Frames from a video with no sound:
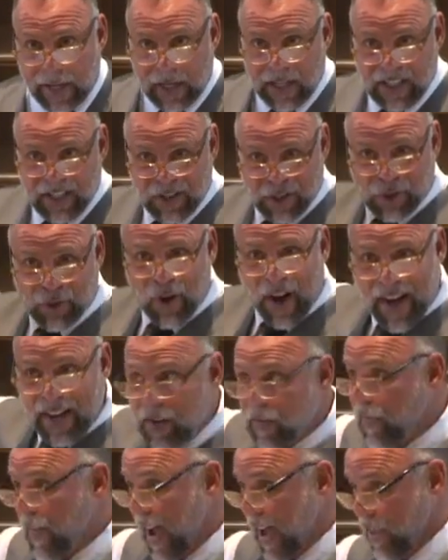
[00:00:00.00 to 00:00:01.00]
I can
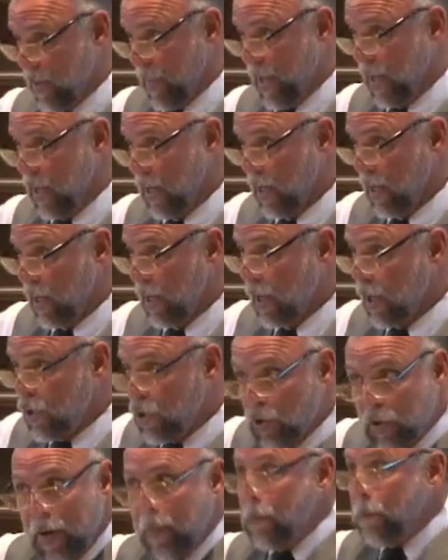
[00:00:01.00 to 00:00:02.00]
try to fathom it,
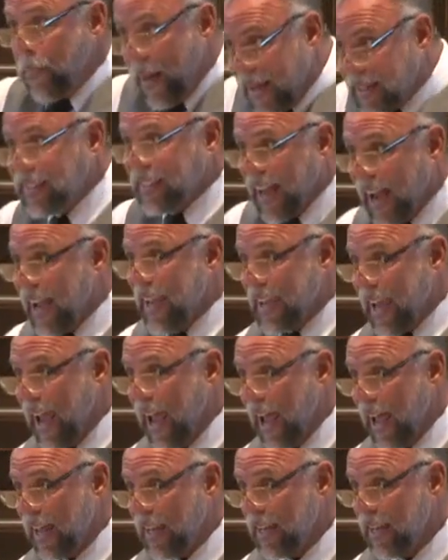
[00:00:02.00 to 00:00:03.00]
do the best I
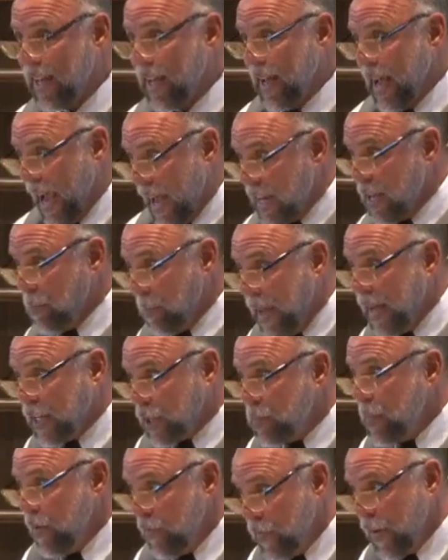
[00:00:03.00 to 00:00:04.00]
can, and it
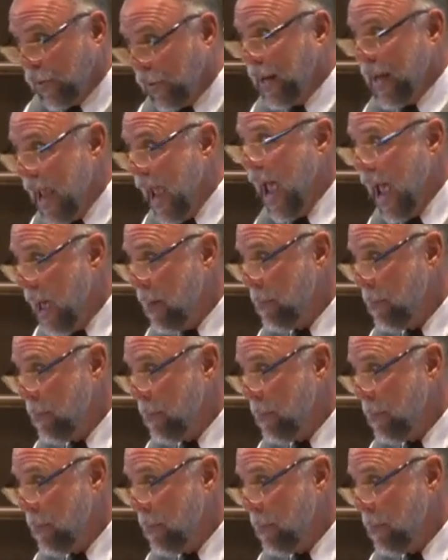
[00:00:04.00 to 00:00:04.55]
makes me very